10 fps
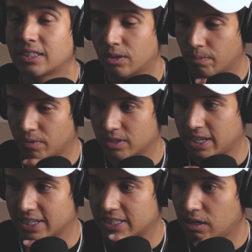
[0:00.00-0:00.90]
So there's
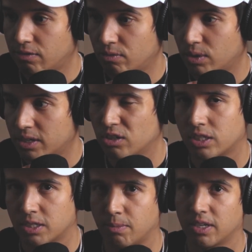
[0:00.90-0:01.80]
like a self one.
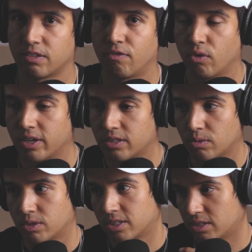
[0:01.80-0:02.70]
Usually someone does it for you,
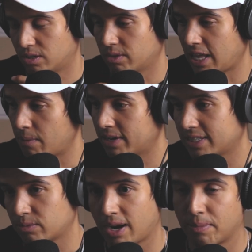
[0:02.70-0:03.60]
so we'll just do it that way because
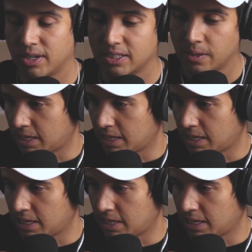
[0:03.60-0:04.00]
that's what happened to us.